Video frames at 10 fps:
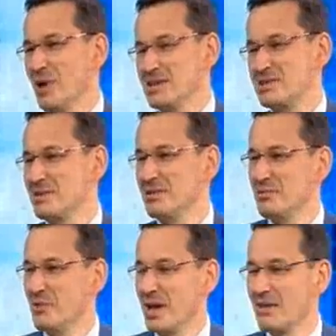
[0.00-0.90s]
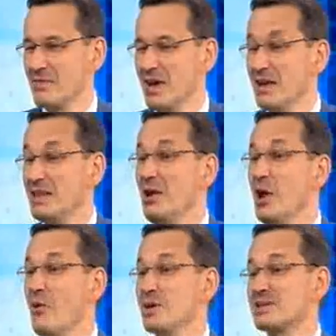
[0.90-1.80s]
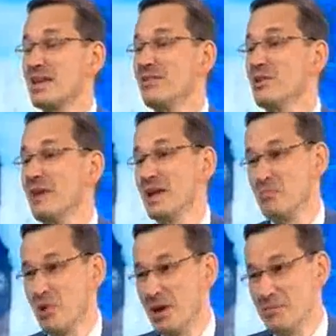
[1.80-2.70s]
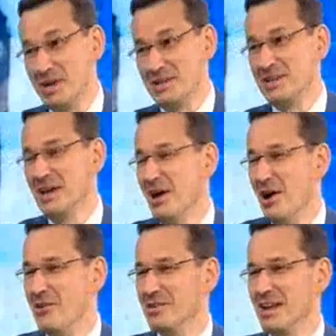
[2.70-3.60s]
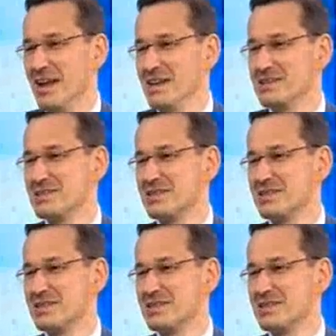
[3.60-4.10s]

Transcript: to us. We have the lowest level of unemployment over the last.